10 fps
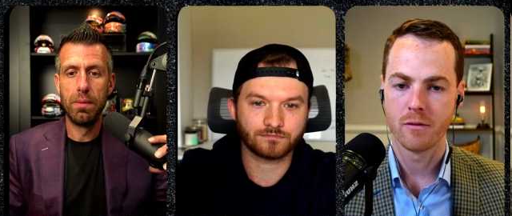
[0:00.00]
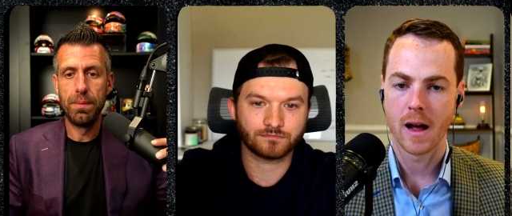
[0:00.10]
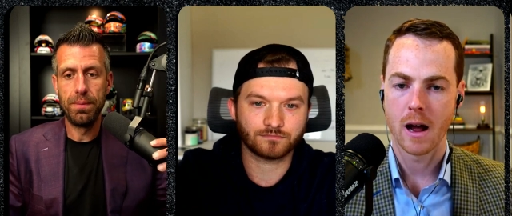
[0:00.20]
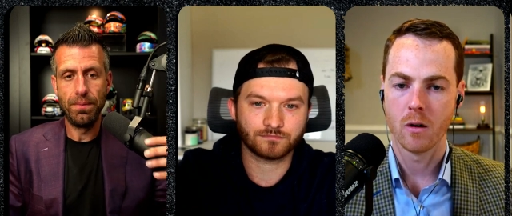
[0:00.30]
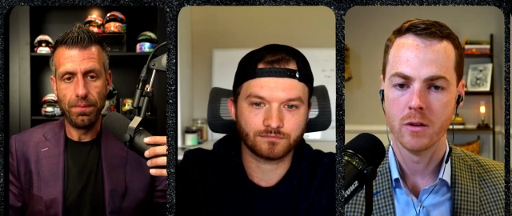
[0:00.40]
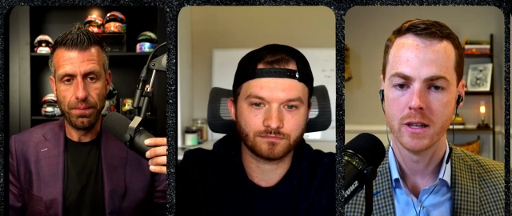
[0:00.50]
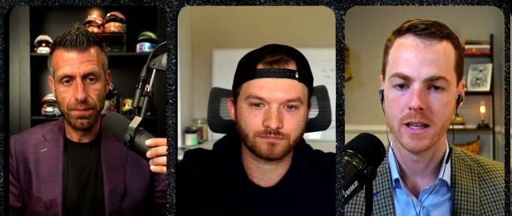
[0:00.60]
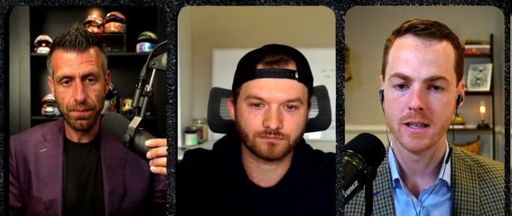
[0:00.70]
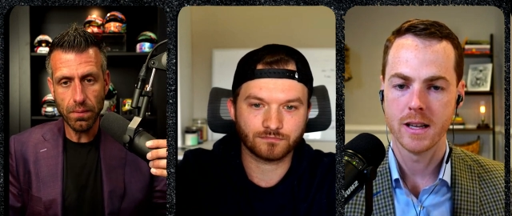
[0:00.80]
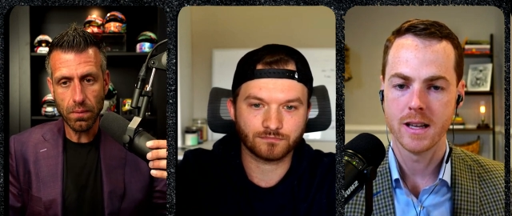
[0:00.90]
Speaker 1: found it
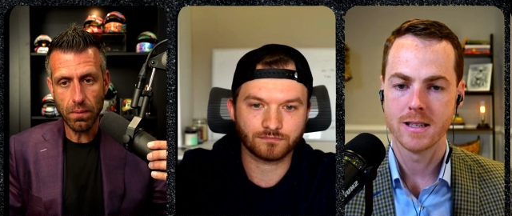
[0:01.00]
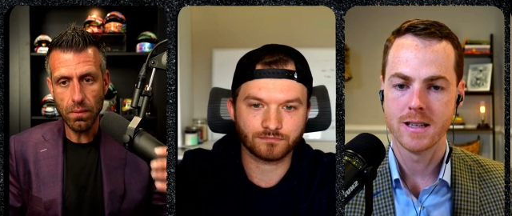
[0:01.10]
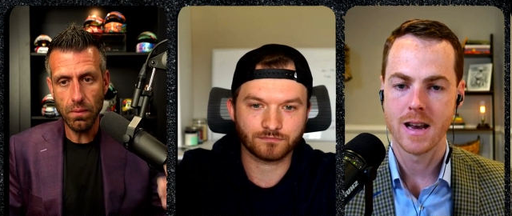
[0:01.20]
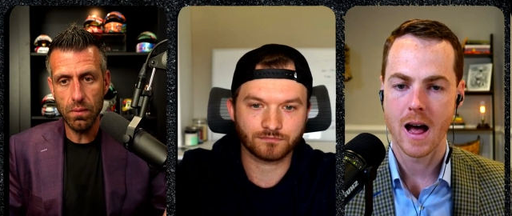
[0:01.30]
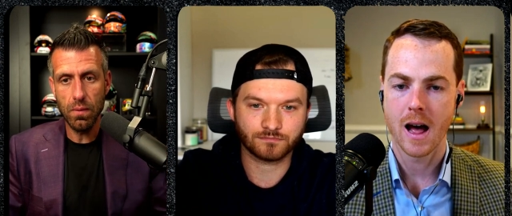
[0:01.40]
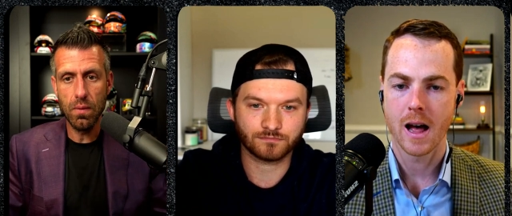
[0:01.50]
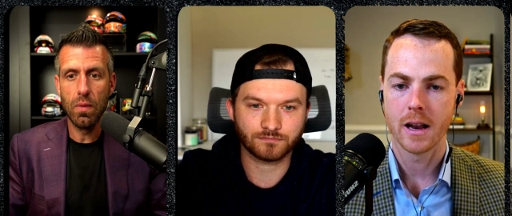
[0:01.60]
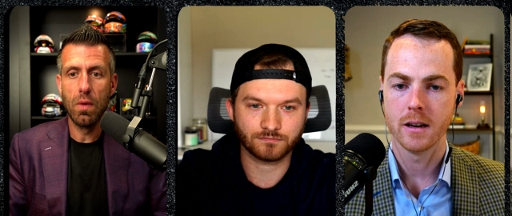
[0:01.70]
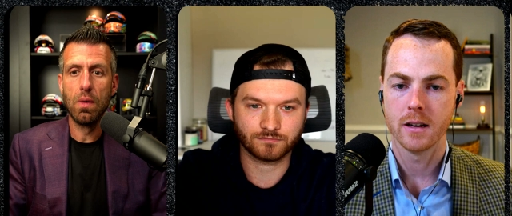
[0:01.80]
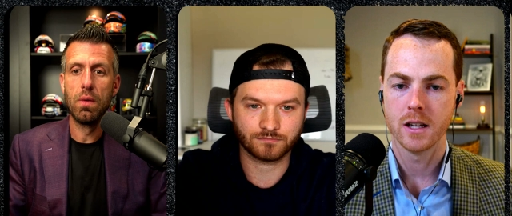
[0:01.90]
it's not
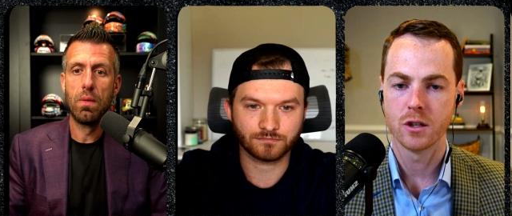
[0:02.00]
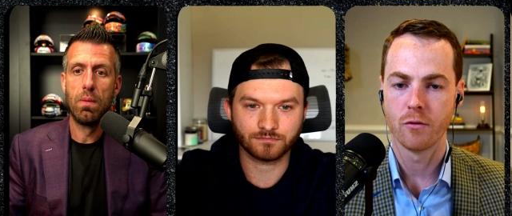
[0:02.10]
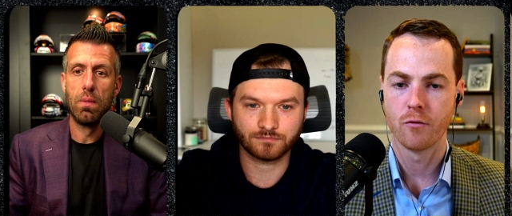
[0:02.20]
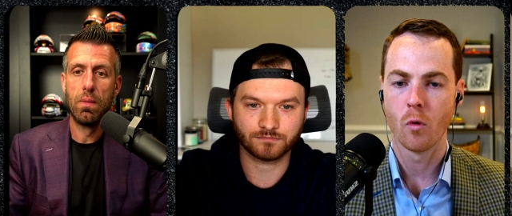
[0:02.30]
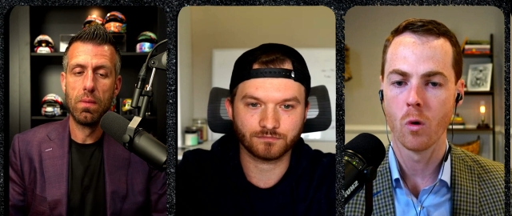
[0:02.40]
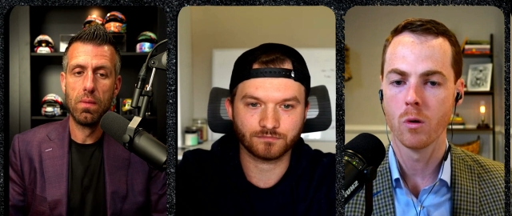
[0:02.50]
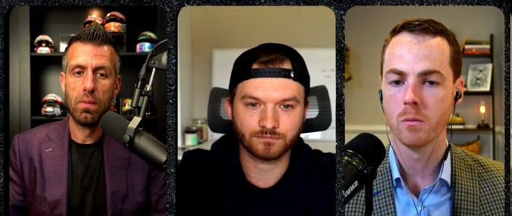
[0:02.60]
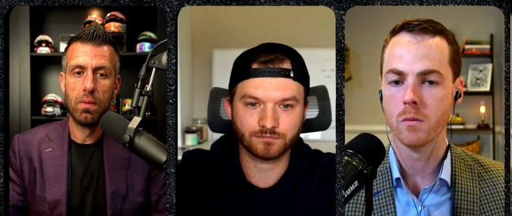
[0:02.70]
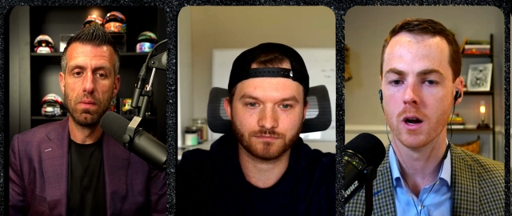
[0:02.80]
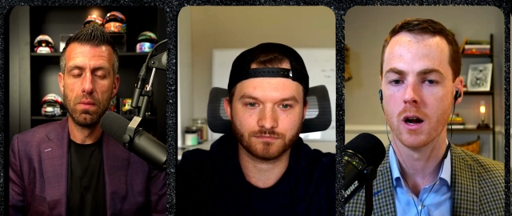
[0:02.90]
it's a form
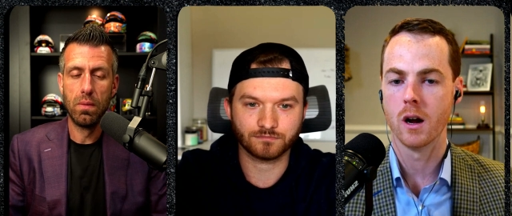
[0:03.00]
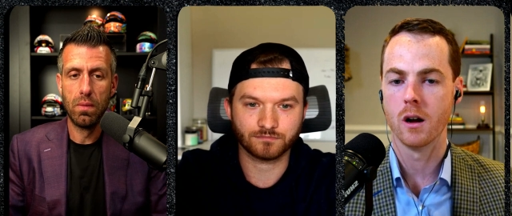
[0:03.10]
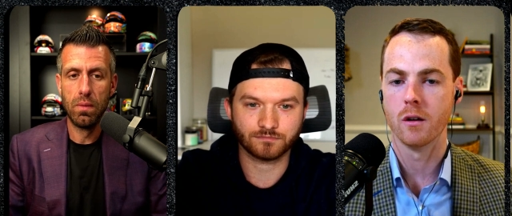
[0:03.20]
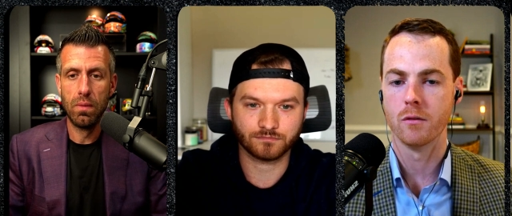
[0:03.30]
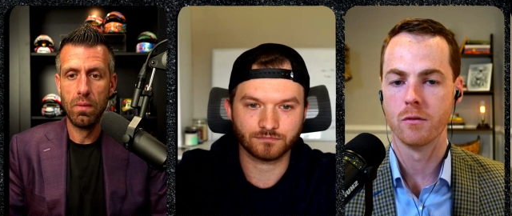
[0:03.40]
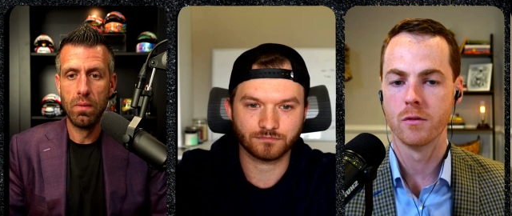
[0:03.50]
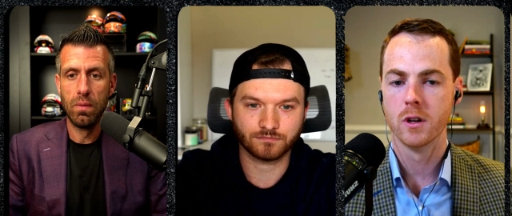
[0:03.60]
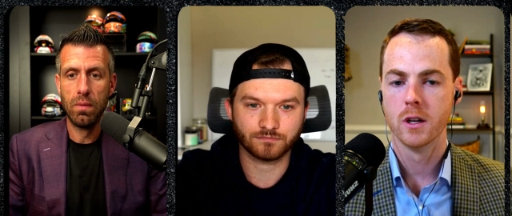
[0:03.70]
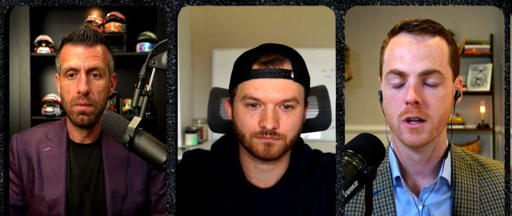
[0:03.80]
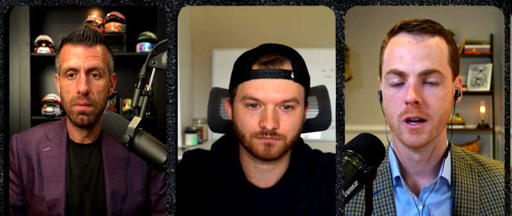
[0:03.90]
of
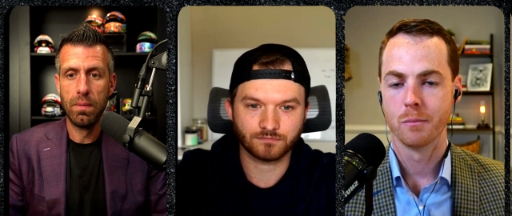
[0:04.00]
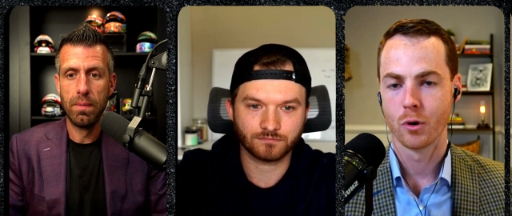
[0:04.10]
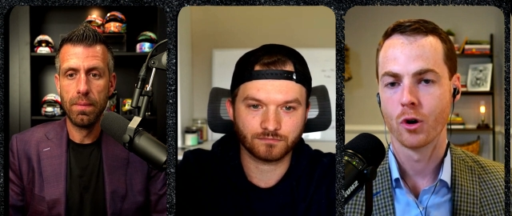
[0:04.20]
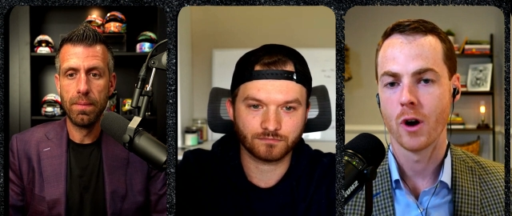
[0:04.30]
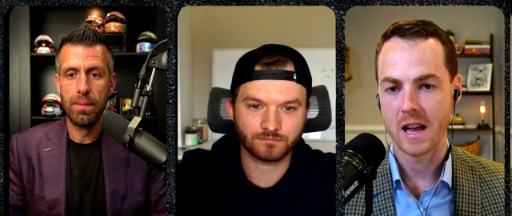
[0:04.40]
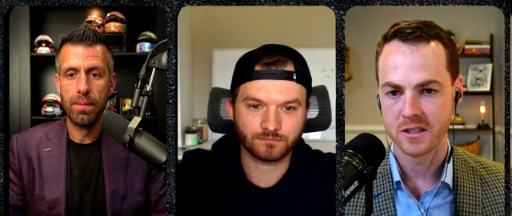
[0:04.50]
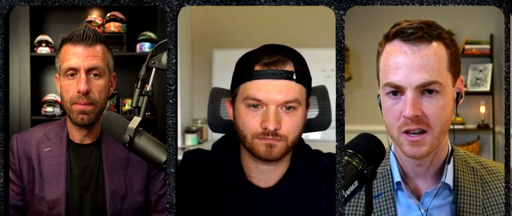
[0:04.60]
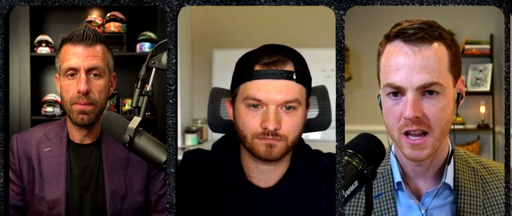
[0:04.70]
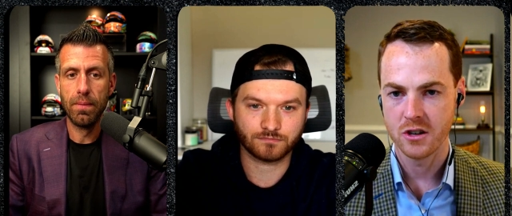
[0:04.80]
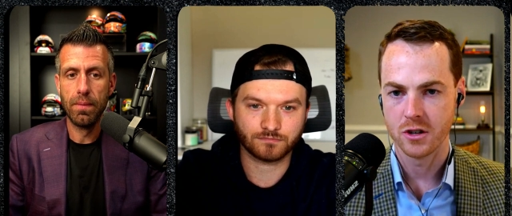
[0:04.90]

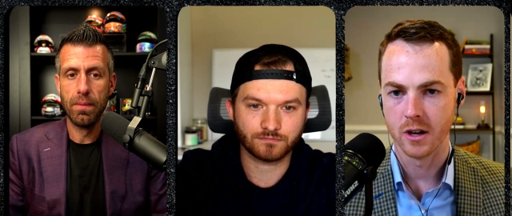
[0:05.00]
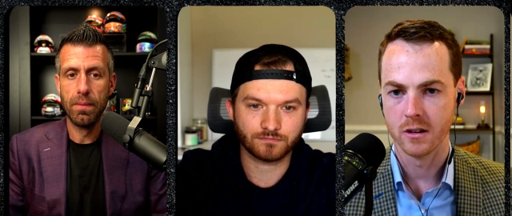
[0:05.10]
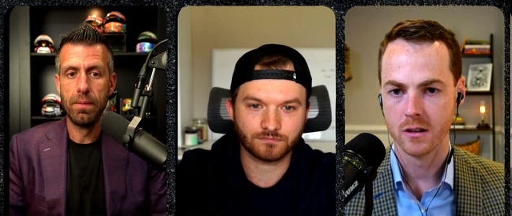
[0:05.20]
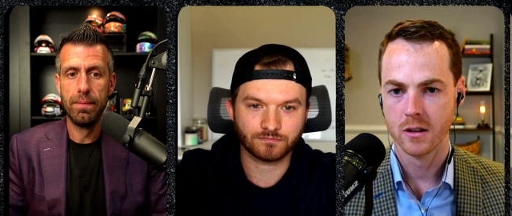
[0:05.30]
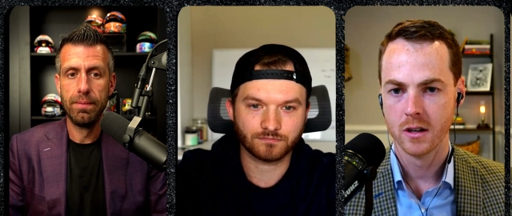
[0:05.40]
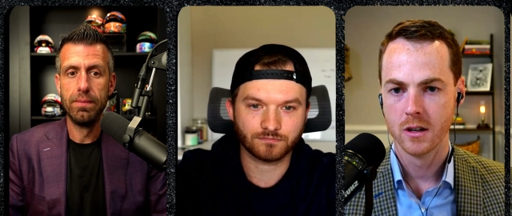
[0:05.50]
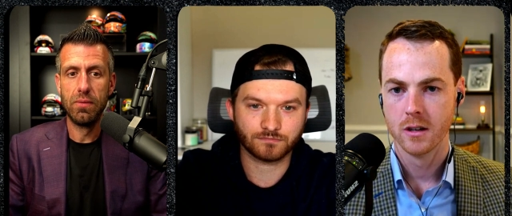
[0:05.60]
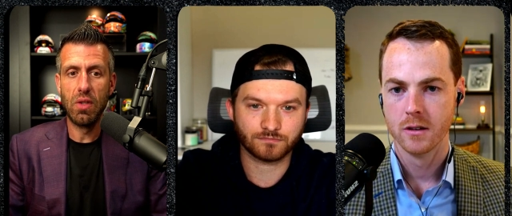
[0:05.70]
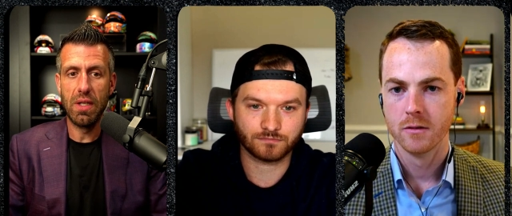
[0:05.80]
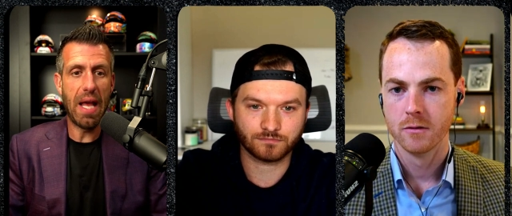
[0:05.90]
procrastination
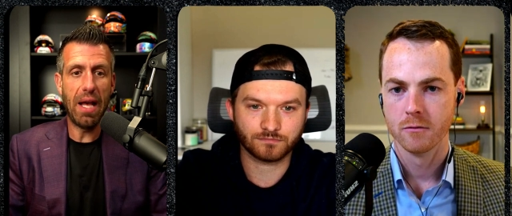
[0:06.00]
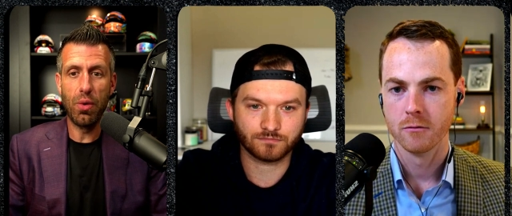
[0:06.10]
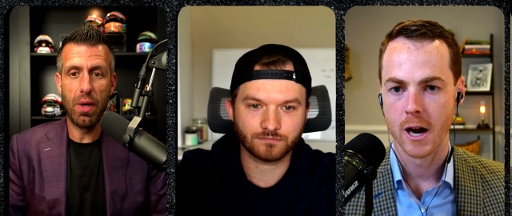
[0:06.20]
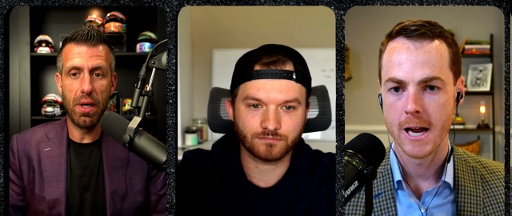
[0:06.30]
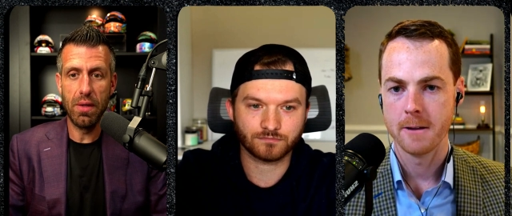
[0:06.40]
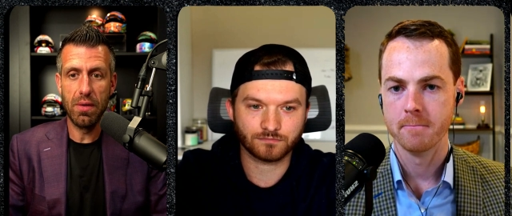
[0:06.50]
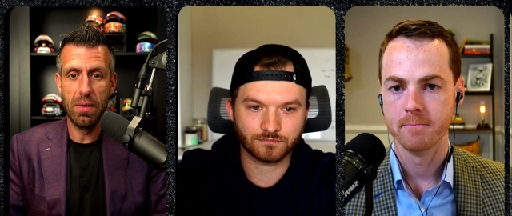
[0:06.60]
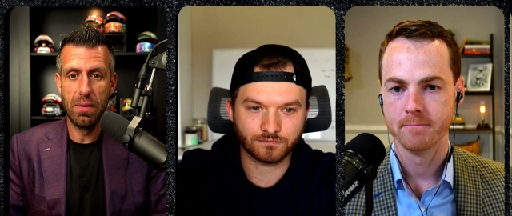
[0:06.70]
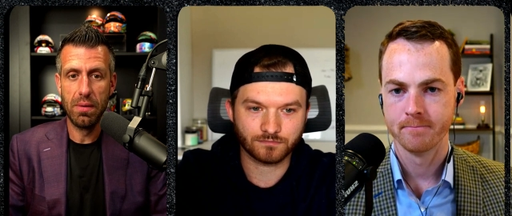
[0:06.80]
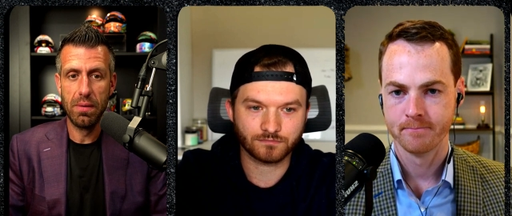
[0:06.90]
Speaker 2: it's exactly right? what it is